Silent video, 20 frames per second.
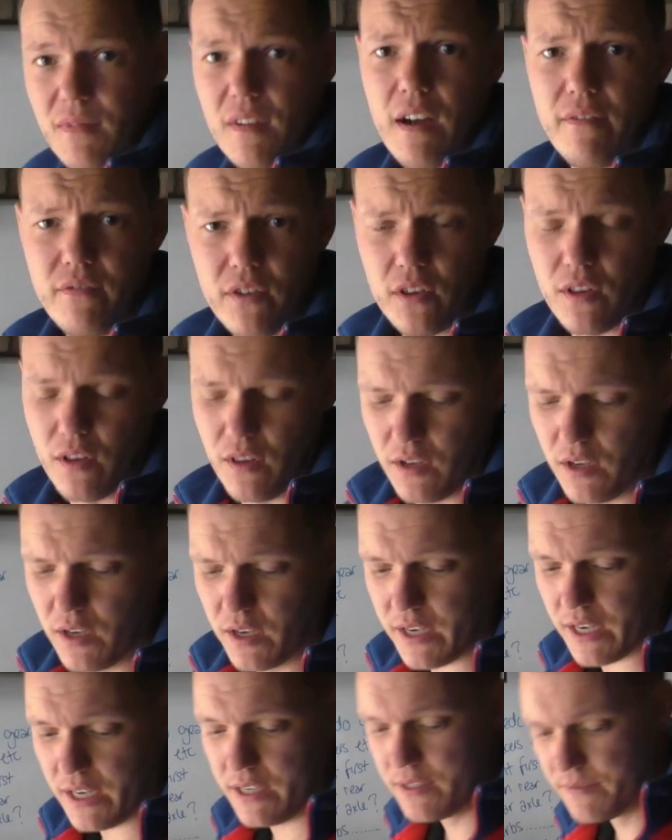I've got the
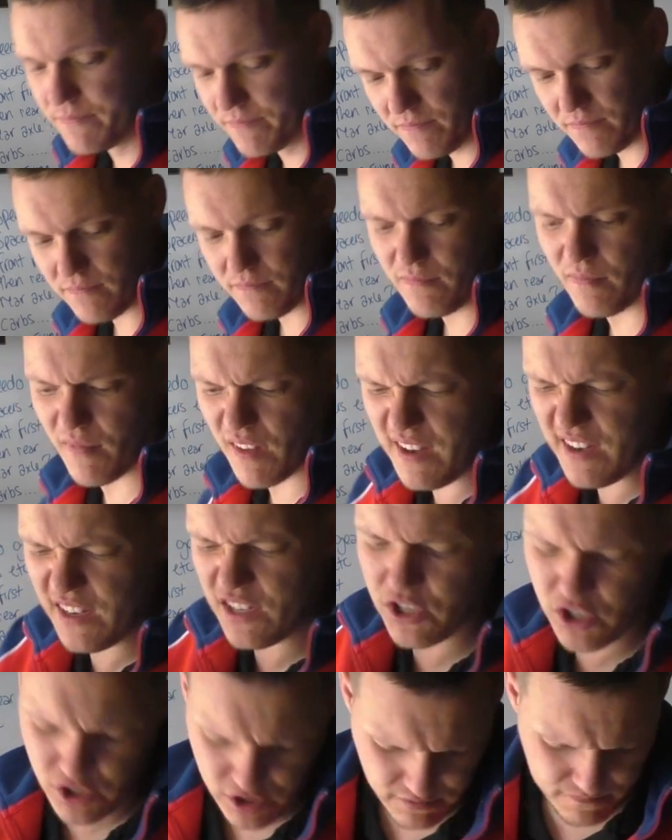lurgy.
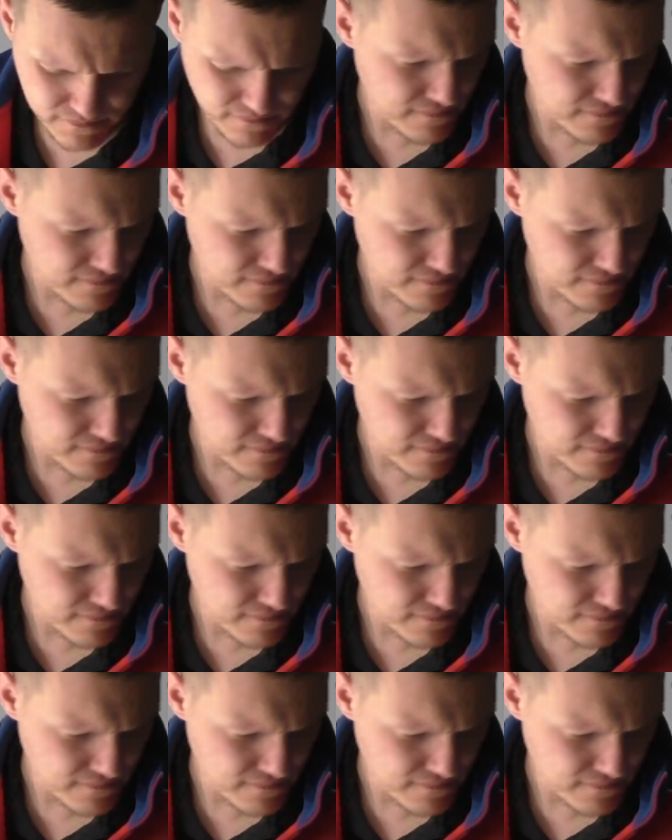Fish.